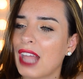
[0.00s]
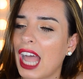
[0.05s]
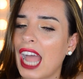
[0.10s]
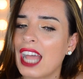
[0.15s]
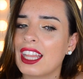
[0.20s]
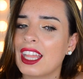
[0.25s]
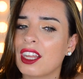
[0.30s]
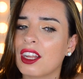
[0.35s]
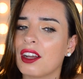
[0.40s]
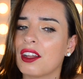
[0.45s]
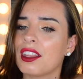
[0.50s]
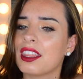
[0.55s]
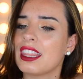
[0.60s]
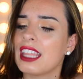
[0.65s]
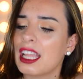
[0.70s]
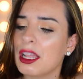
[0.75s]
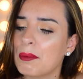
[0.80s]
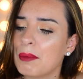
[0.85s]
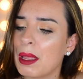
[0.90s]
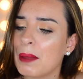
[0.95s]
I like
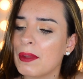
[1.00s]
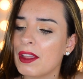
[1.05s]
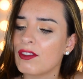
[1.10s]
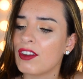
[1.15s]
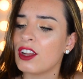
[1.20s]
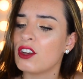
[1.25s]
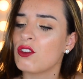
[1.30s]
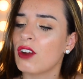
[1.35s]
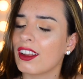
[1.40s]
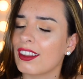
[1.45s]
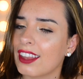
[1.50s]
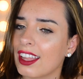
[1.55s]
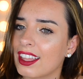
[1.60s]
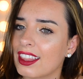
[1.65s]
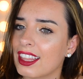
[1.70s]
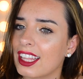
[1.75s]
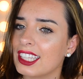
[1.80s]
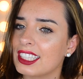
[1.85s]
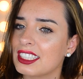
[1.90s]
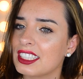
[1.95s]
think maybe if I dress
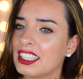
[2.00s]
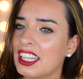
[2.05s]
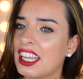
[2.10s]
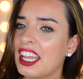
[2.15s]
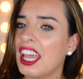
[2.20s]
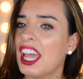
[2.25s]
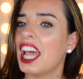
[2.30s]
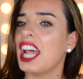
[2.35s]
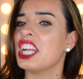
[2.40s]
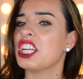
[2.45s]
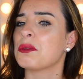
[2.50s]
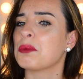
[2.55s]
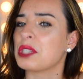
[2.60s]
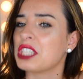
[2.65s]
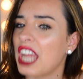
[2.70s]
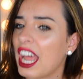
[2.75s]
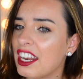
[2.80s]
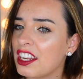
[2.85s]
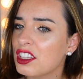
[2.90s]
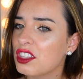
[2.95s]
like this, I just
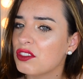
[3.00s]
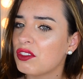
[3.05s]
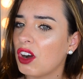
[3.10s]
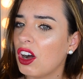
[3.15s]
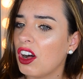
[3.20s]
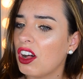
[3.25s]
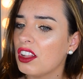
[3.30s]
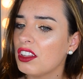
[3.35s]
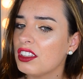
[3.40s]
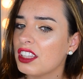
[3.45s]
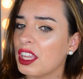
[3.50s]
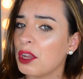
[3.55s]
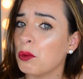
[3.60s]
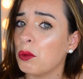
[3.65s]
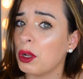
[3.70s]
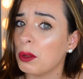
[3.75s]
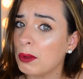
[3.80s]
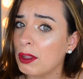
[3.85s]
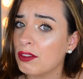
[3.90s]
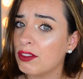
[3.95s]
pretend it's fall, it
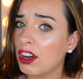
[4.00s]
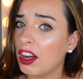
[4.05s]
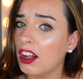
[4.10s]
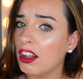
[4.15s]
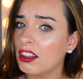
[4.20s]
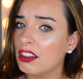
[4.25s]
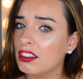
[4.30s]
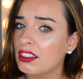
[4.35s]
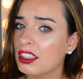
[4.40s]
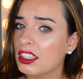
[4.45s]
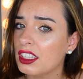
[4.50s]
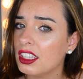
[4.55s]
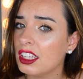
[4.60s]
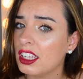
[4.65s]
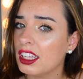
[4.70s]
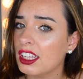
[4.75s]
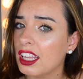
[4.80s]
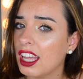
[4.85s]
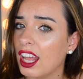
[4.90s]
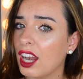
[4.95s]
will be fall,
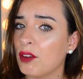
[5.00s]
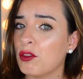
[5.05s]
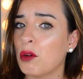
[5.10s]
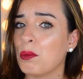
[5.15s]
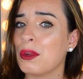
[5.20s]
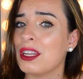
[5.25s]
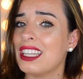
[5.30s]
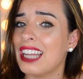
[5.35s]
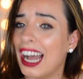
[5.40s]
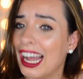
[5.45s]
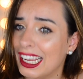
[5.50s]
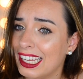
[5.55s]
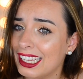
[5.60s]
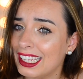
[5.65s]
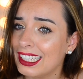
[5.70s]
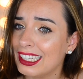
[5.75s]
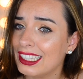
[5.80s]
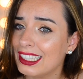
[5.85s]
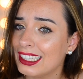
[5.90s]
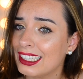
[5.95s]
and I won't be
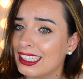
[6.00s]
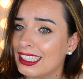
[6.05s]
dying.